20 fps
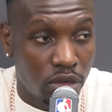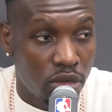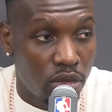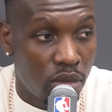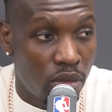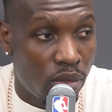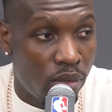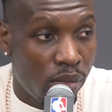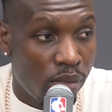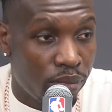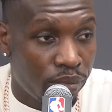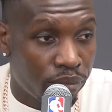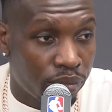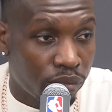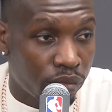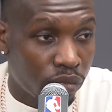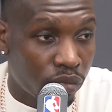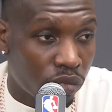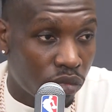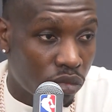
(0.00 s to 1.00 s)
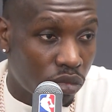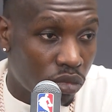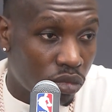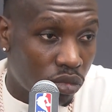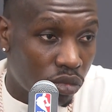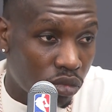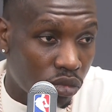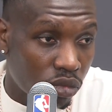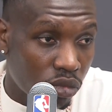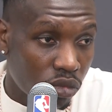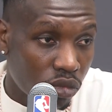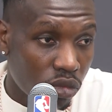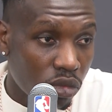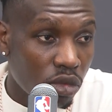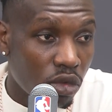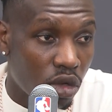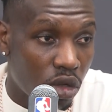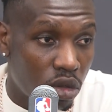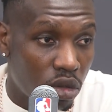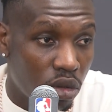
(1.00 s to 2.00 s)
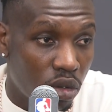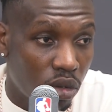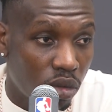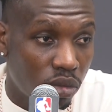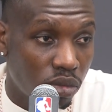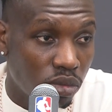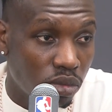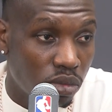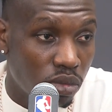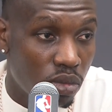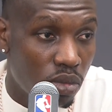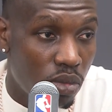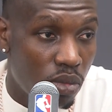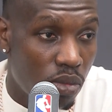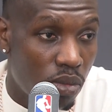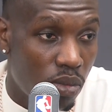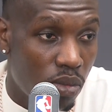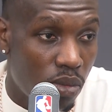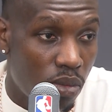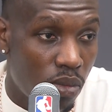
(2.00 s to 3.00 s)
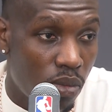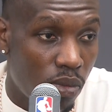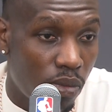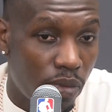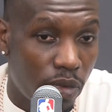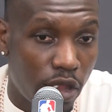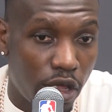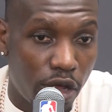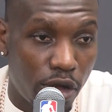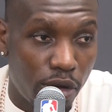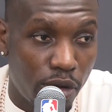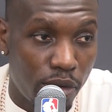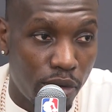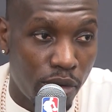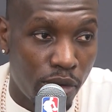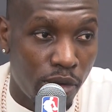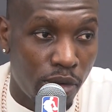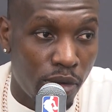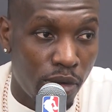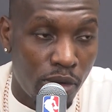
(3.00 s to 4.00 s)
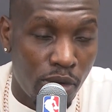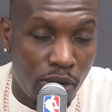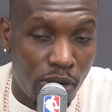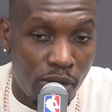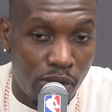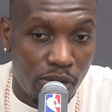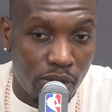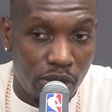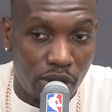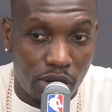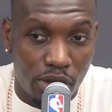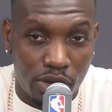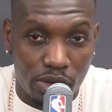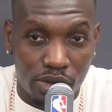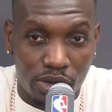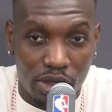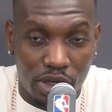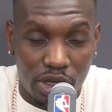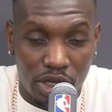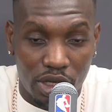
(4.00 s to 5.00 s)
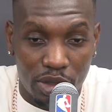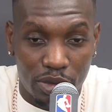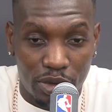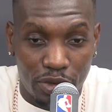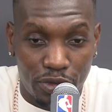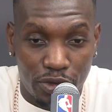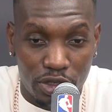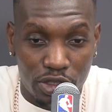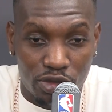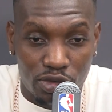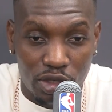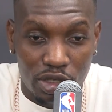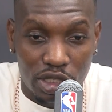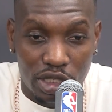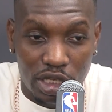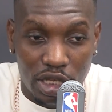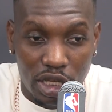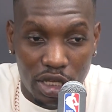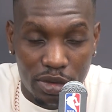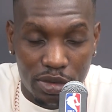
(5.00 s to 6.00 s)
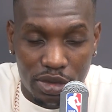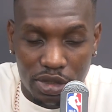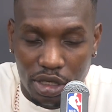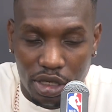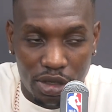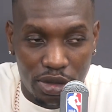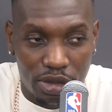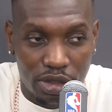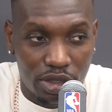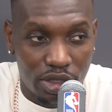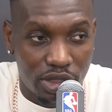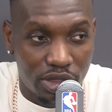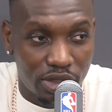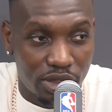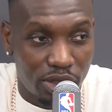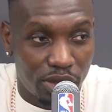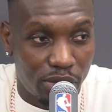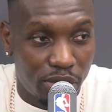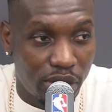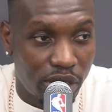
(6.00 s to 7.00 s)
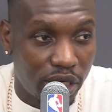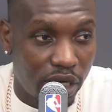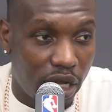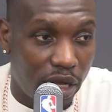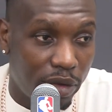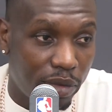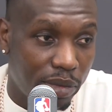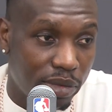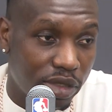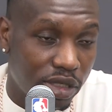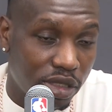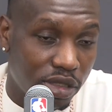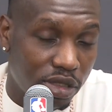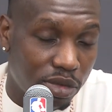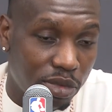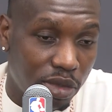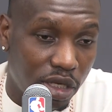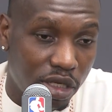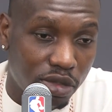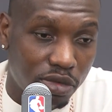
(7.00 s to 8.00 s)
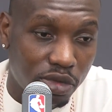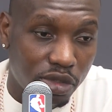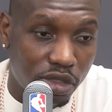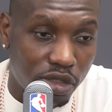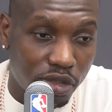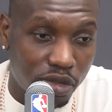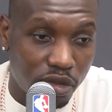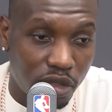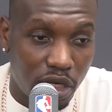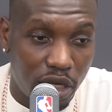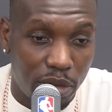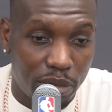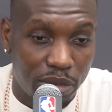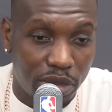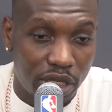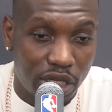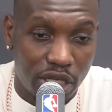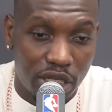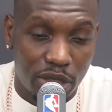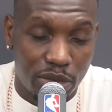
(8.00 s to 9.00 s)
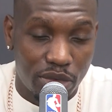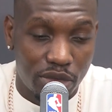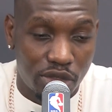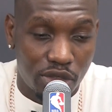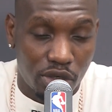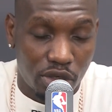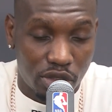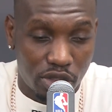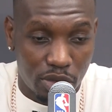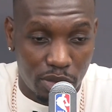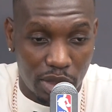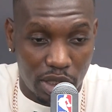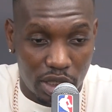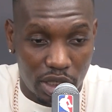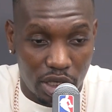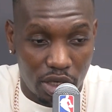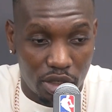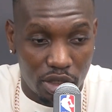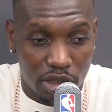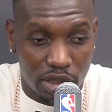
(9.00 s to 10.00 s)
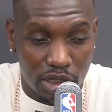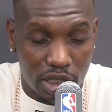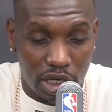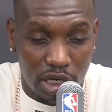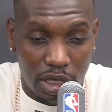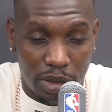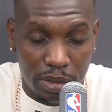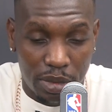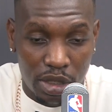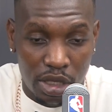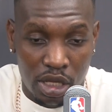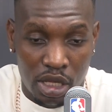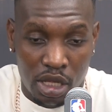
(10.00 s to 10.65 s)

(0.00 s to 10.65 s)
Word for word: Midway through last season, did you think you'd be sitting here? No. No, uh, the first 20 games, no, there's no way. I mean, to be honest with you, uh, me and Eve jokes about that all the time.